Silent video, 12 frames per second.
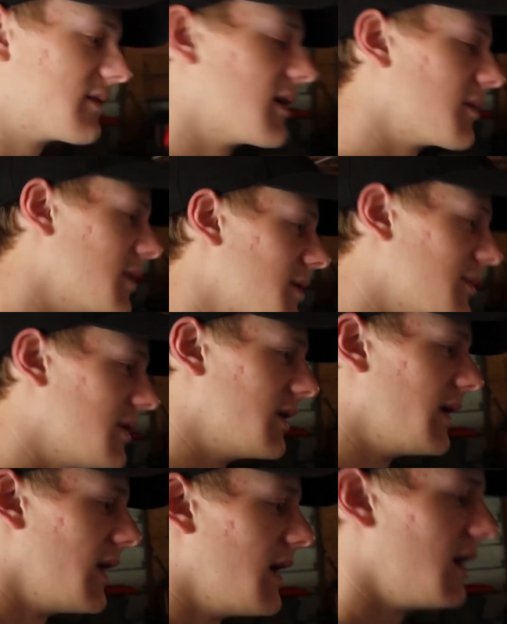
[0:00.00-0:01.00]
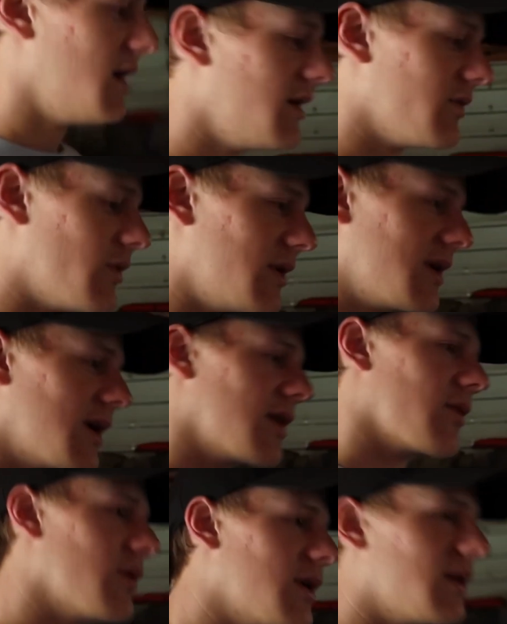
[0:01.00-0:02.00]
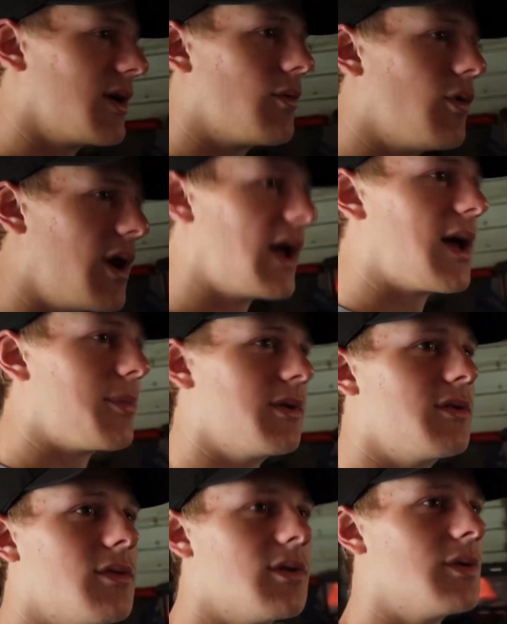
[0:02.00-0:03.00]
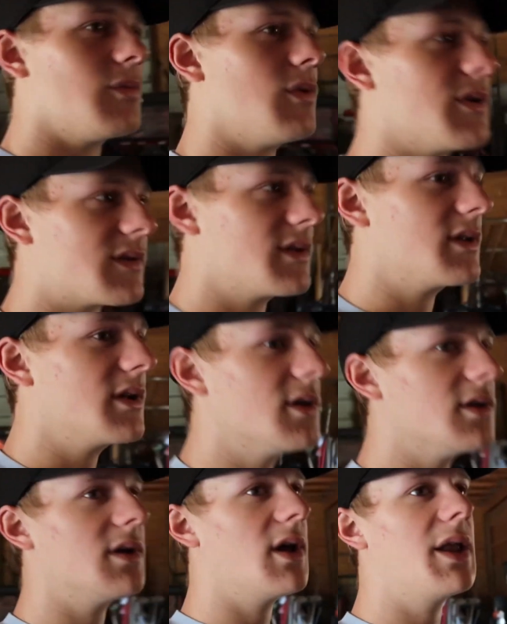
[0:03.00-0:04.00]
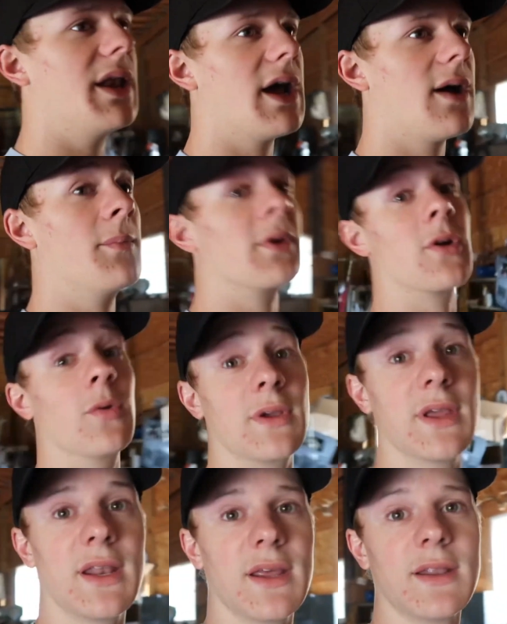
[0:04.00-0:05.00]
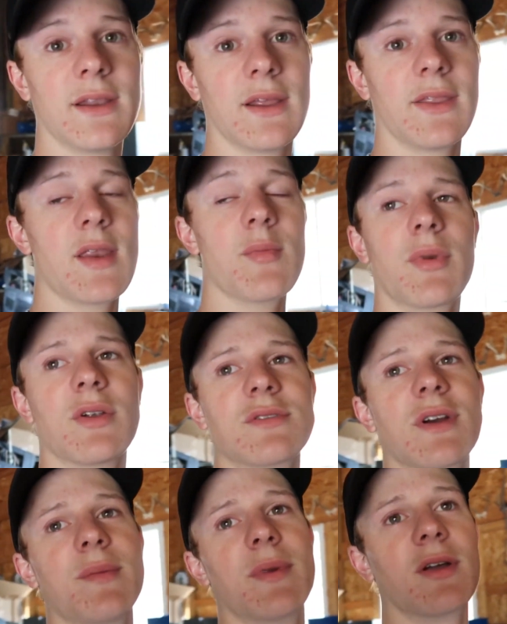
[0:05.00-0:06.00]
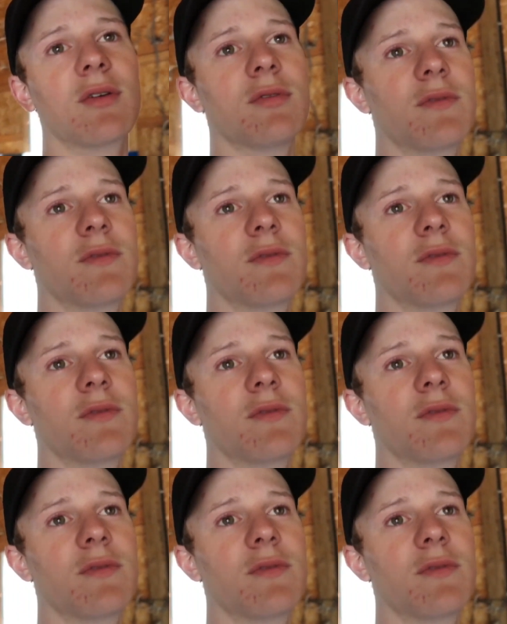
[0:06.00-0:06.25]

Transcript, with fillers: segment, but just wanted to get out of the way, like what happened to it, what's the deal, and now I'm gonna go get it, and then I'm gonna try to make a cool